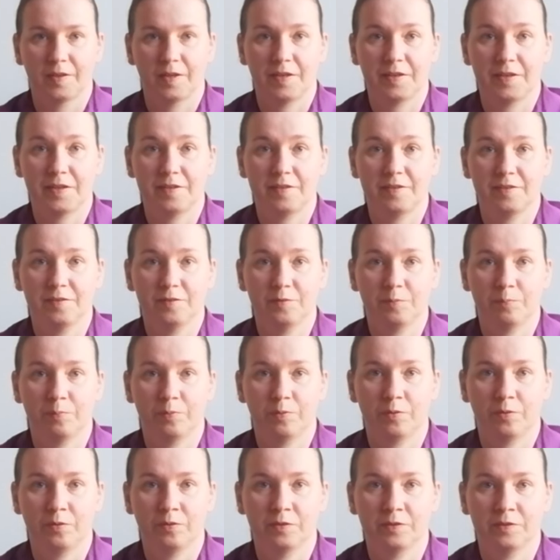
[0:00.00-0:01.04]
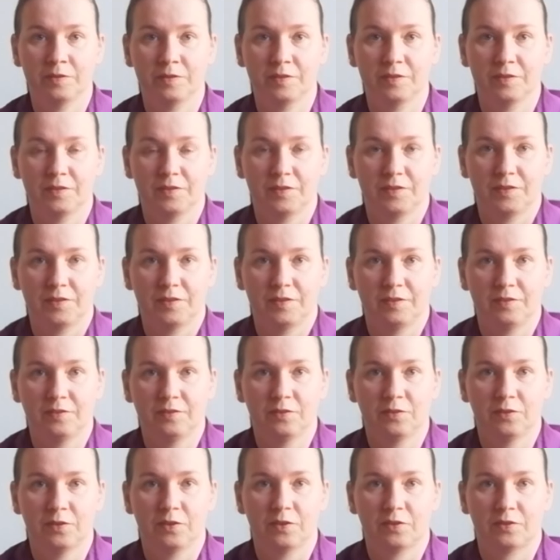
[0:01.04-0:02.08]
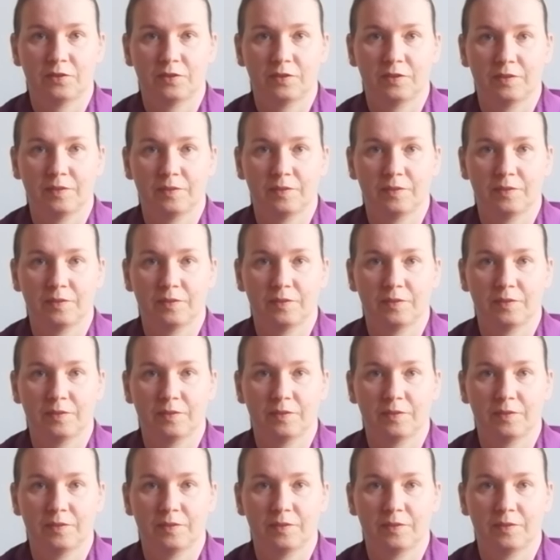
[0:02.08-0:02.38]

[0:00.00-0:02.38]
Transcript: And at this point, it is not